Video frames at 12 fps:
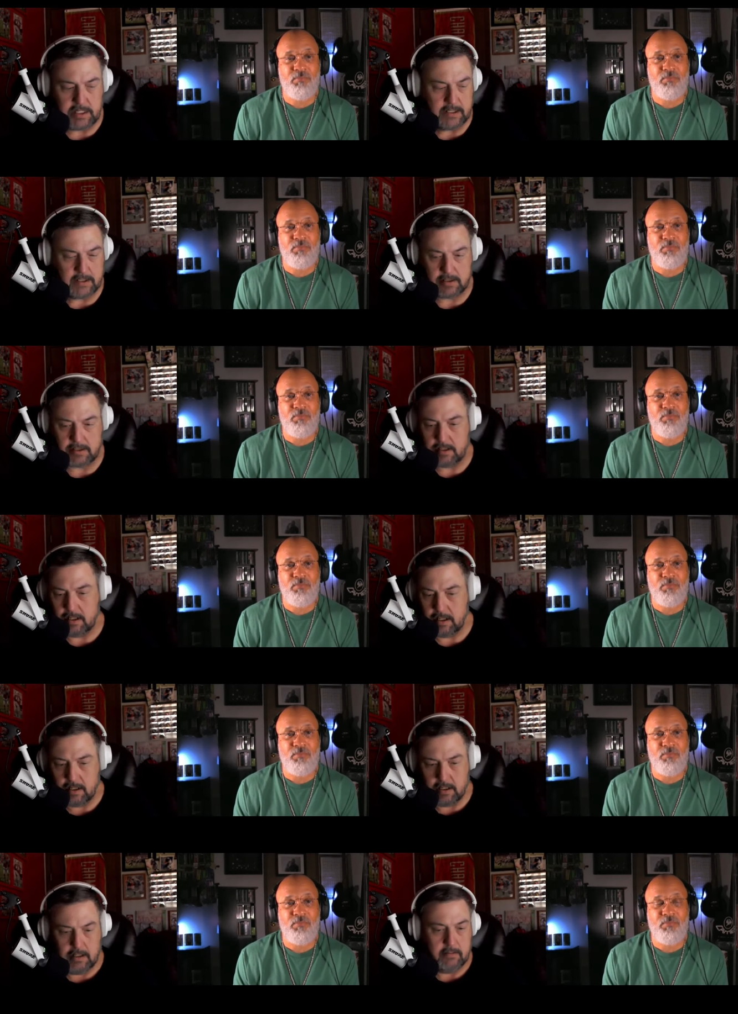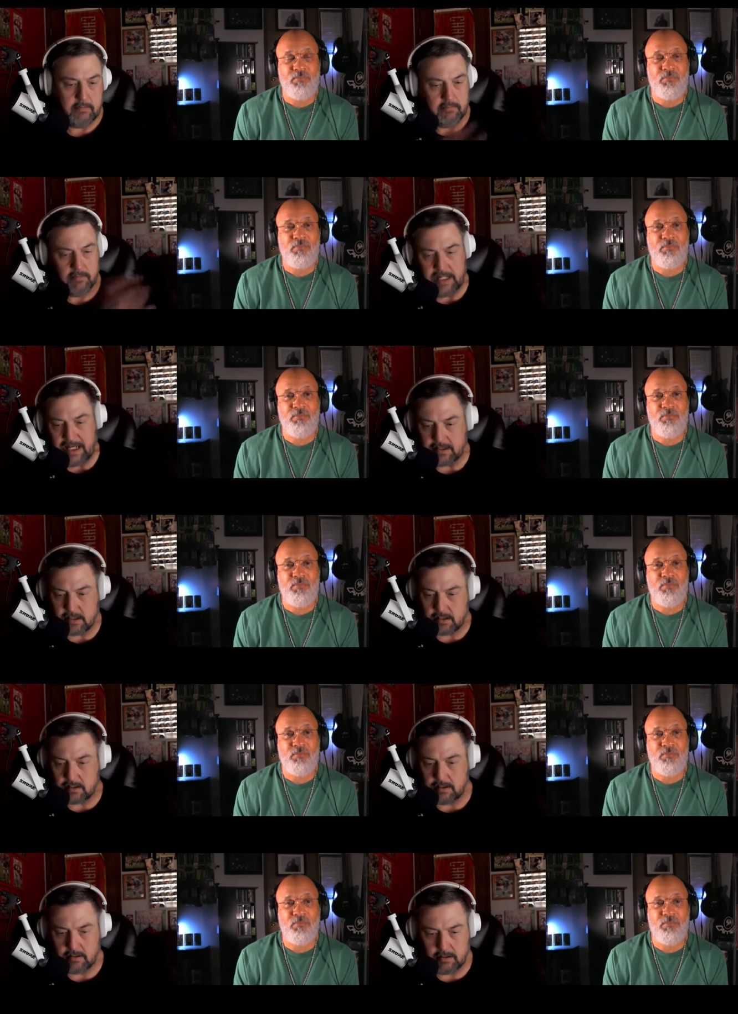Speaker 1: That's that's
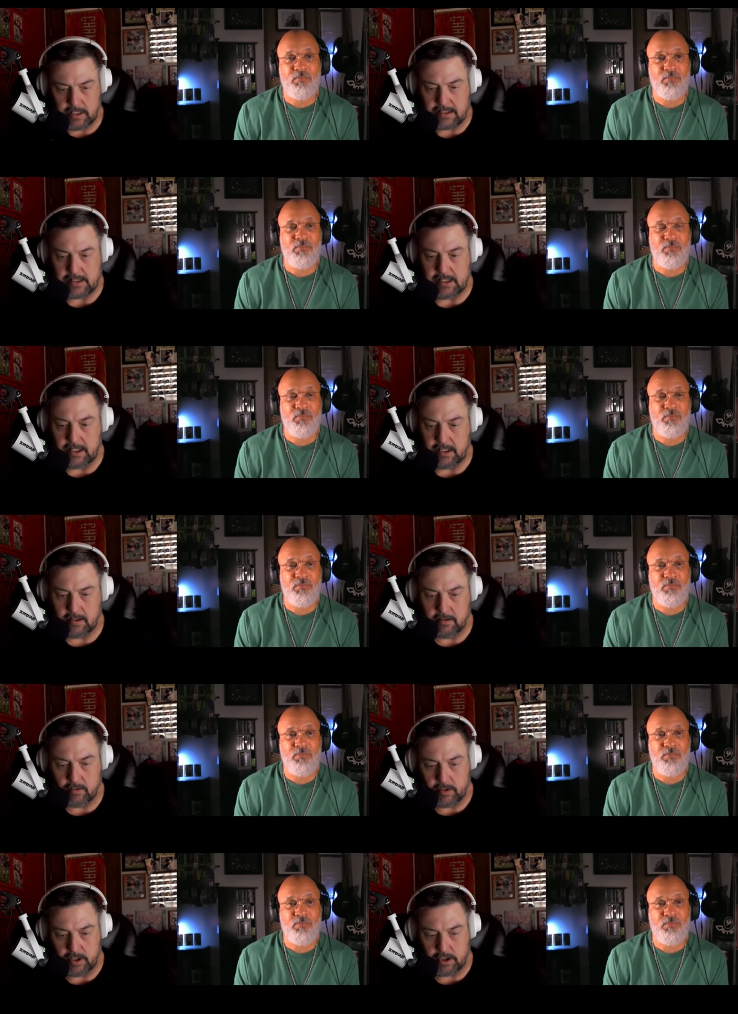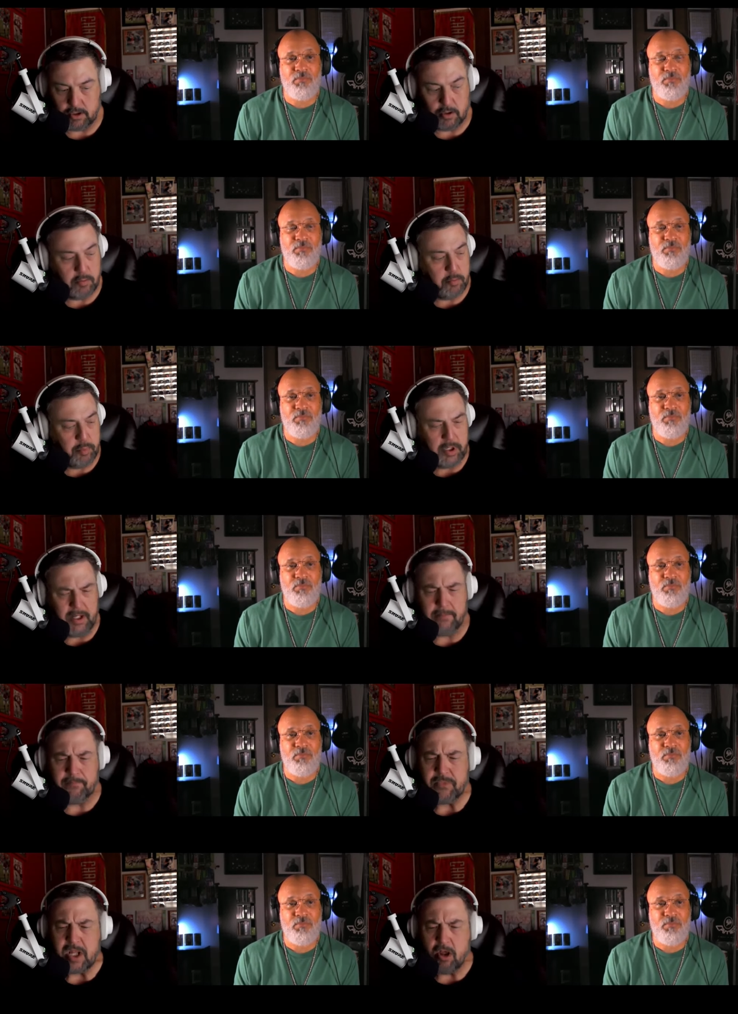that's in the original, but
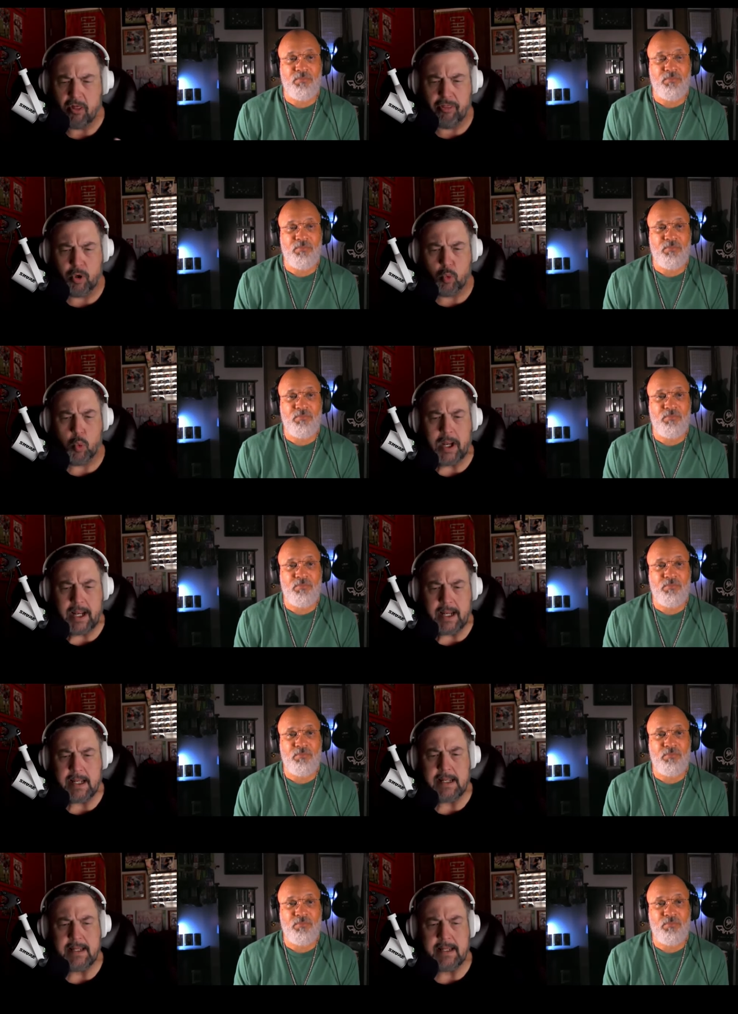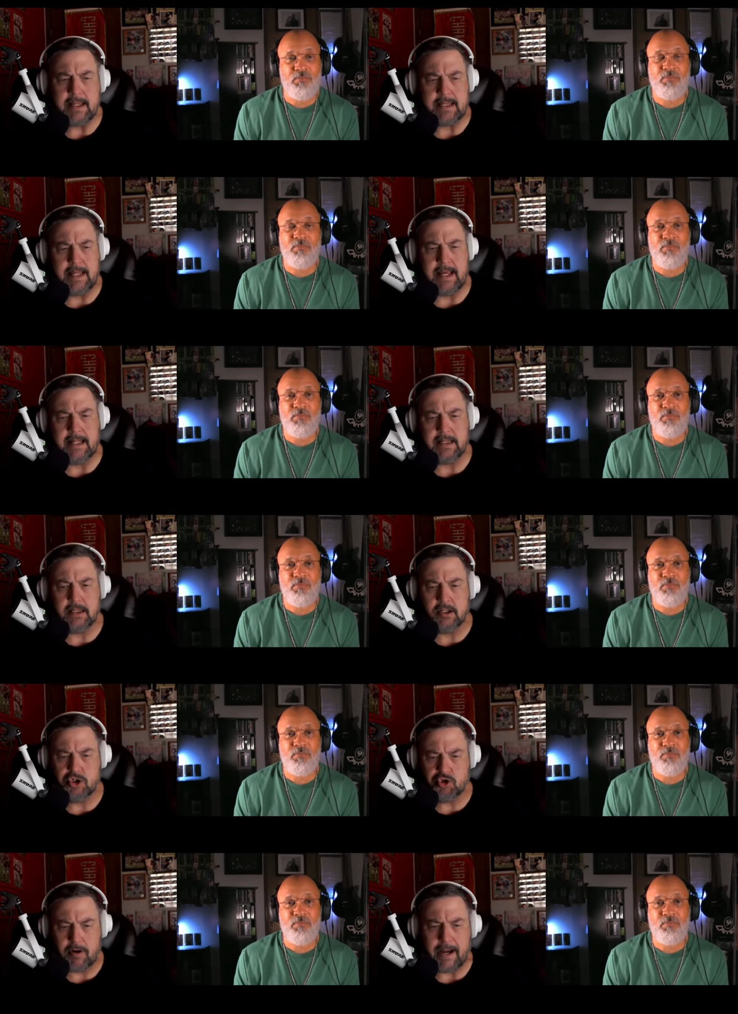the way that the
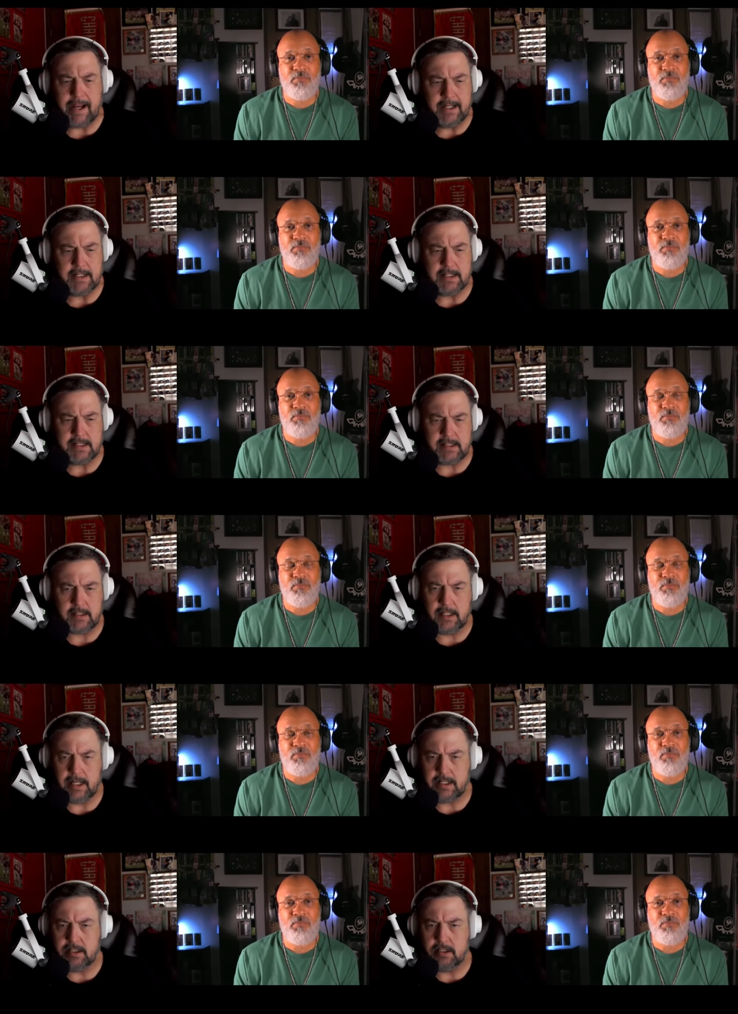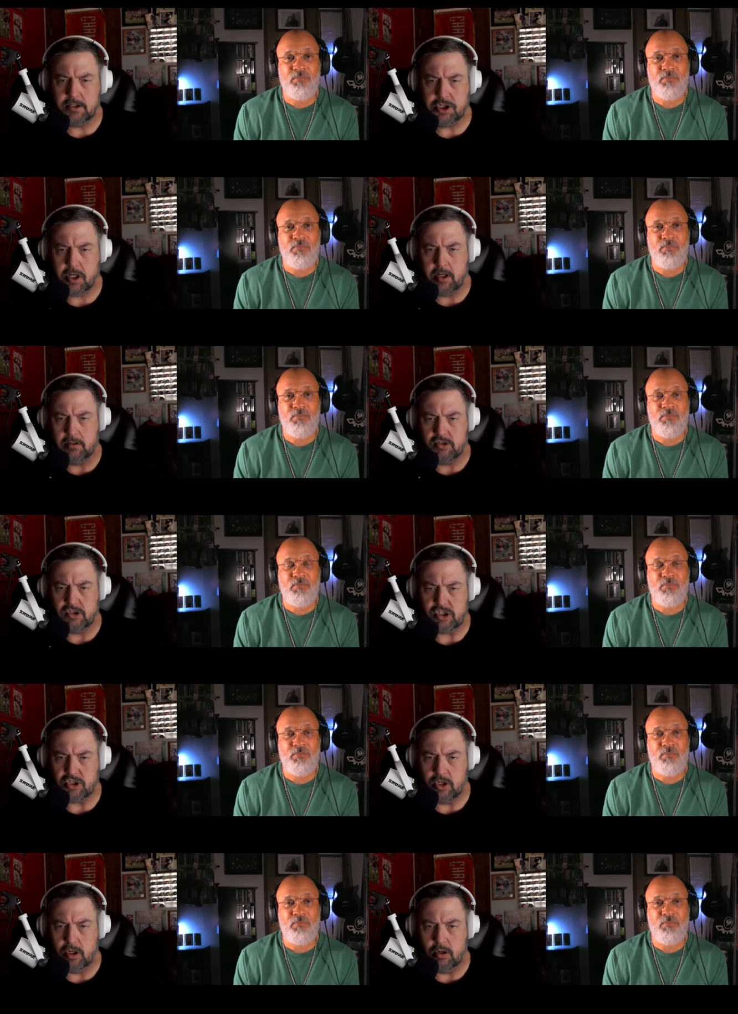dragons selected Jon
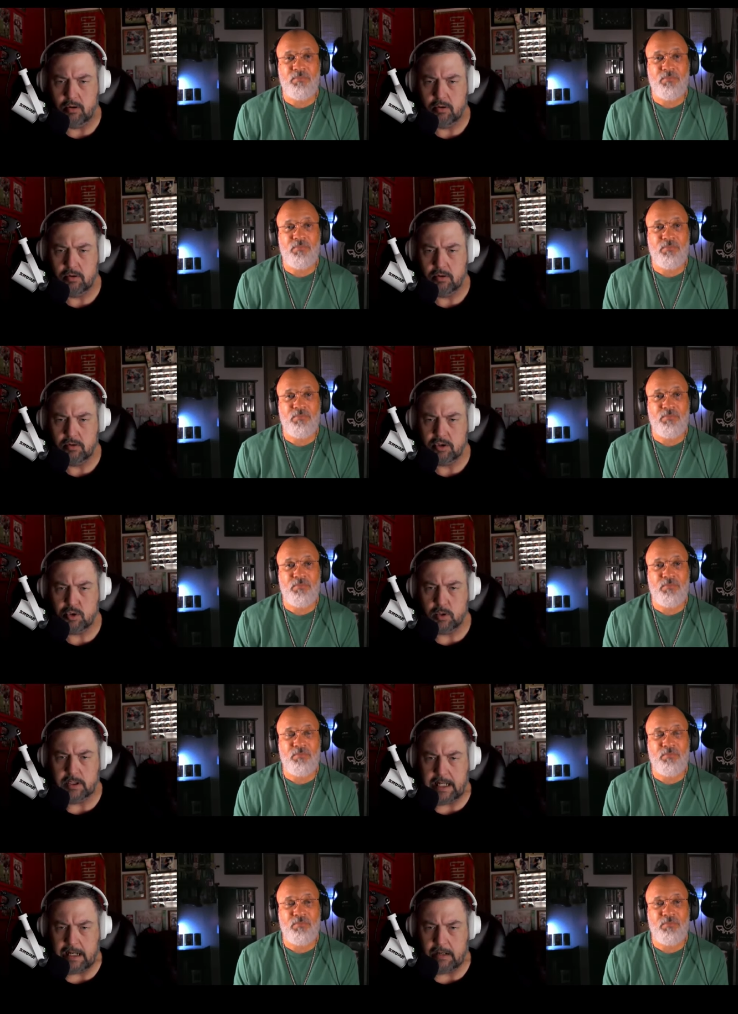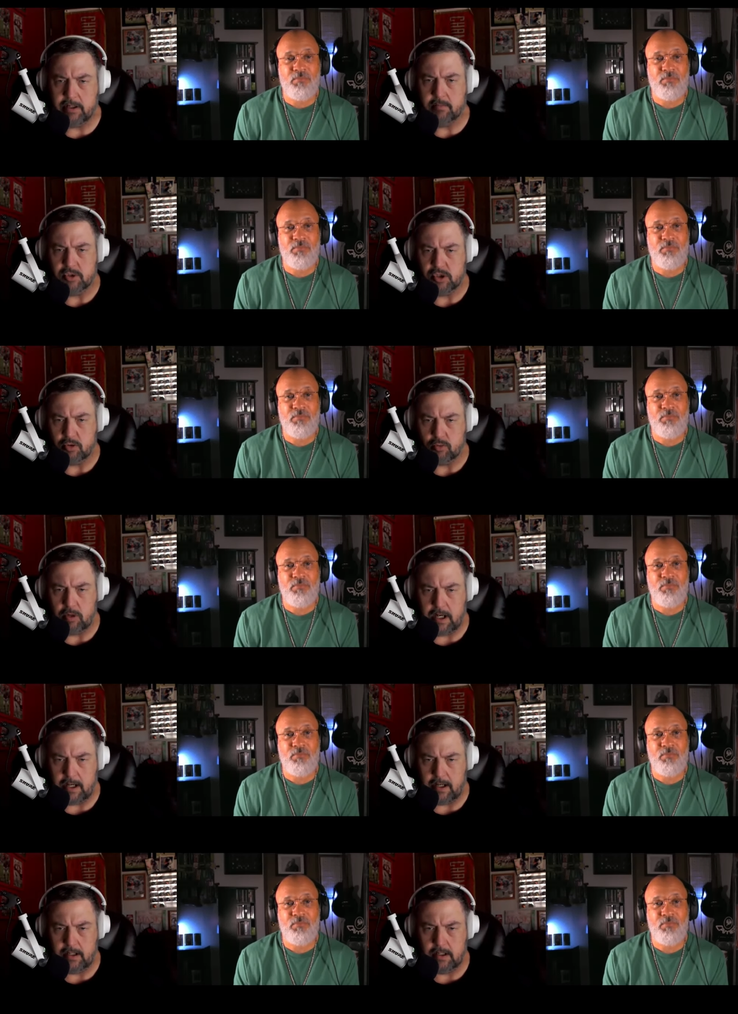Snow to allow him to
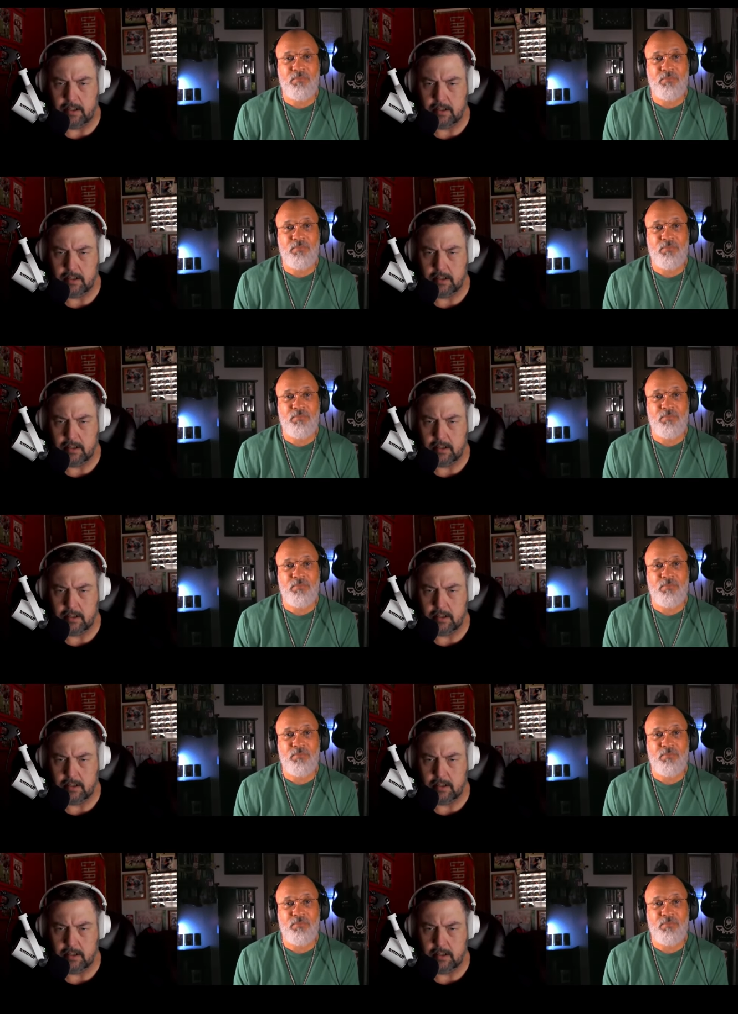ride.